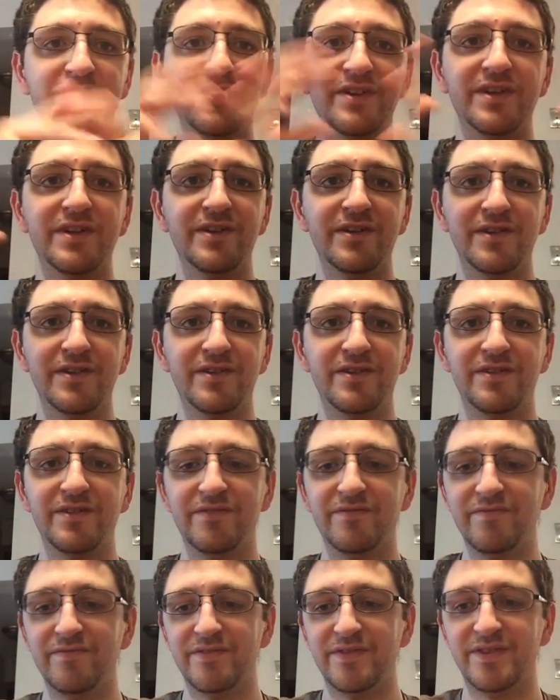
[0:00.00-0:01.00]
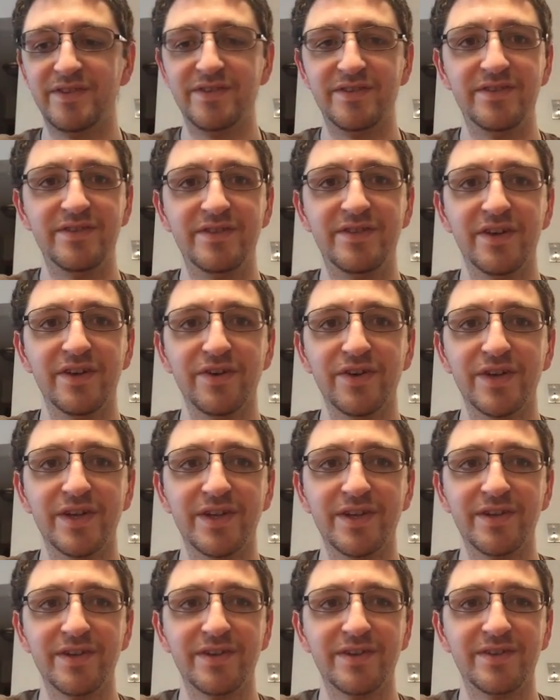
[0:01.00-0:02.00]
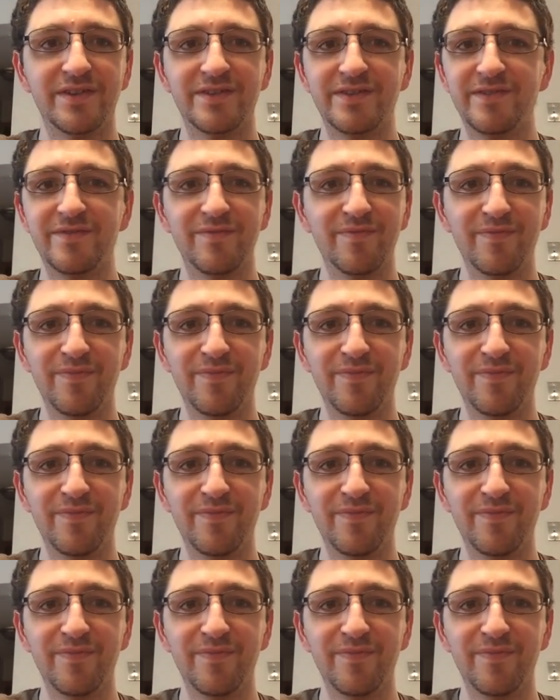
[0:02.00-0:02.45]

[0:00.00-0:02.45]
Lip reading: fancy Dillon,